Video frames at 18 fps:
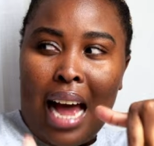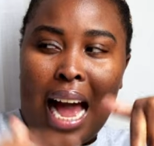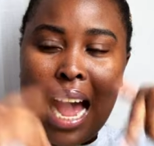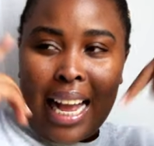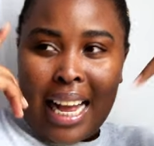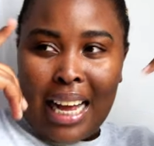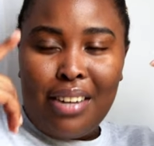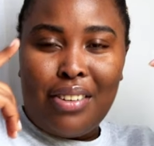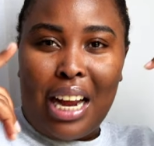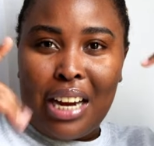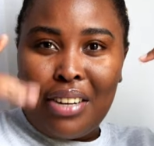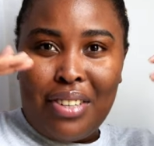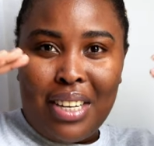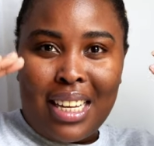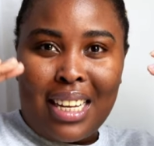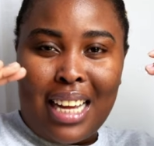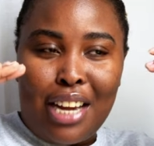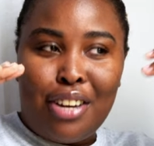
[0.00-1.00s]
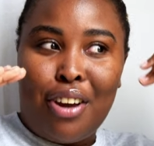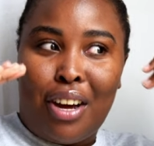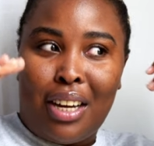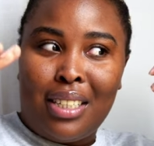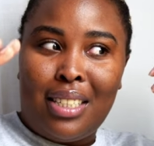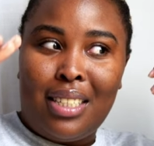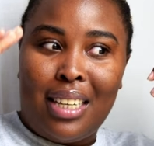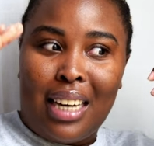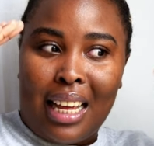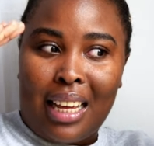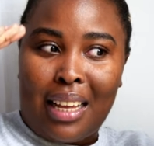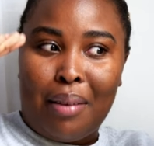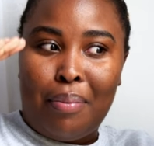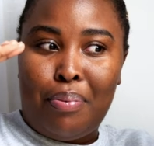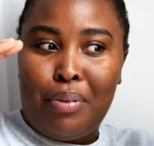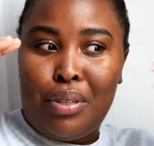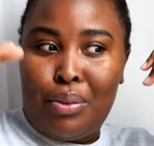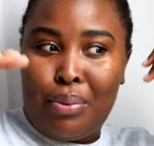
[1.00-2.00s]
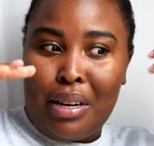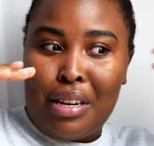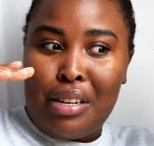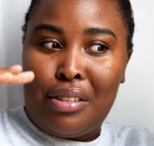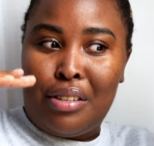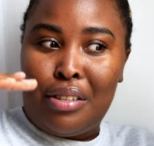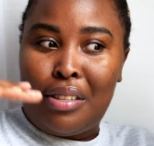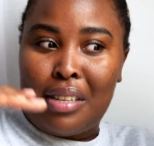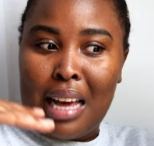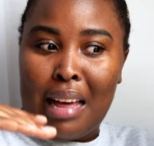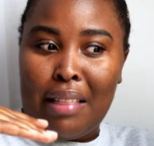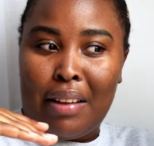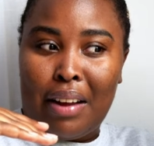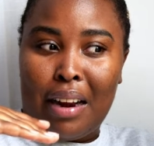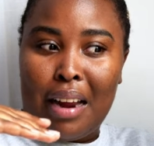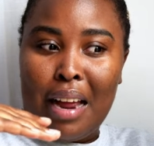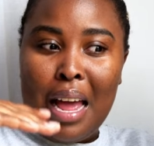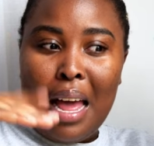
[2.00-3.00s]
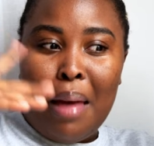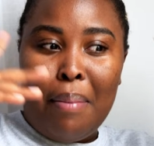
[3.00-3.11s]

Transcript: I can't actually cannot like put one and two together